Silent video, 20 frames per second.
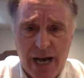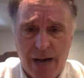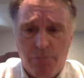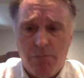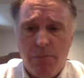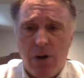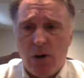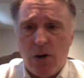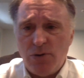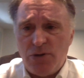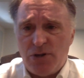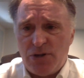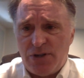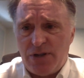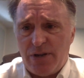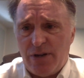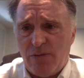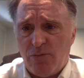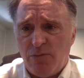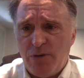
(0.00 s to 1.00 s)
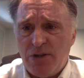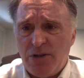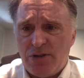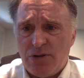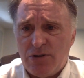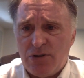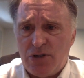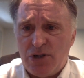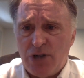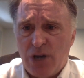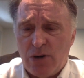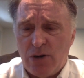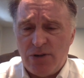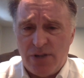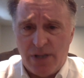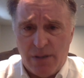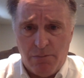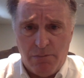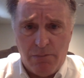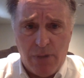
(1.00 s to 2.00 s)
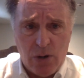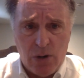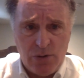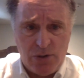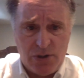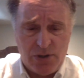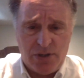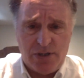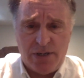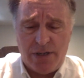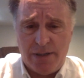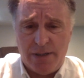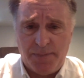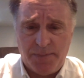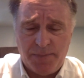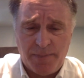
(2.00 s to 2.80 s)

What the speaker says: Most research shows that most